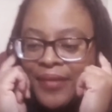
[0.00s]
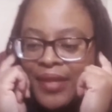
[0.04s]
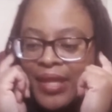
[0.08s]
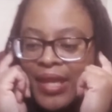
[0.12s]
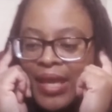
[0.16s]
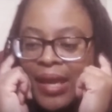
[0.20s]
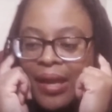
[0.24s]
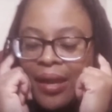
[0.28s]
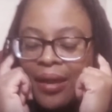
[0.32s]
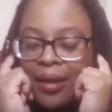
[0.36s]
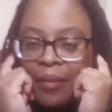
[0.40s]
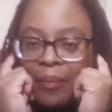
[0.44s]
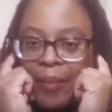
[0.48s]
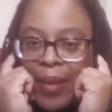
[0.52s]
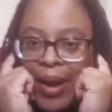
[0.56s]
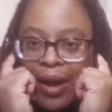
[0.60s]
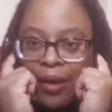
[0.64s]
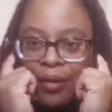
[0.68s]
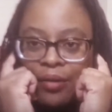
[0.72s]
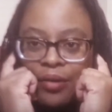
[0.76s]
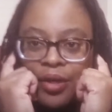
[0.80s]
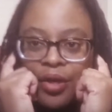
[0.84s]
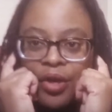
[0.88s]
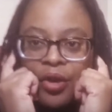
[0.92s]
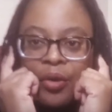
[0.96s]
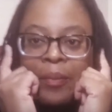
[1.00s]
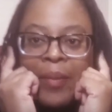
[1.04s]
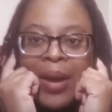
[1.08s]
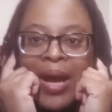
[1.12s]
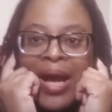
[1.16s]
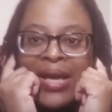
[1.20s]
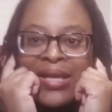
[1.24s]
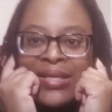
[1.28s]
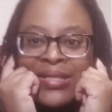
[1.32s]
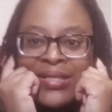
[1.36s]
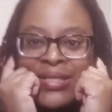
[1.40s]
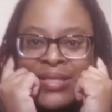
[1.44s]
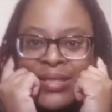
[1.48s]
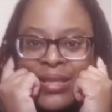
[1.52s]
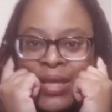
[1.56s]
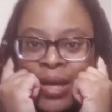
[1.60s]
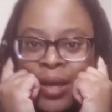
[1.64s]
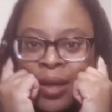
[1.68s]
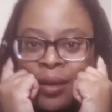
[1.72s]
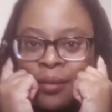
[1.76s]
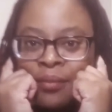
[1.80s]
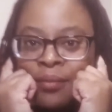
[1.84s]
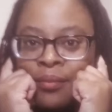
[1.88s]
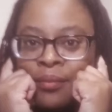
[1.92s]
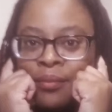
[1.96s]
think about your
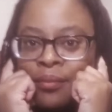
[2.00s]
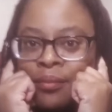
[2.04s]
mindset.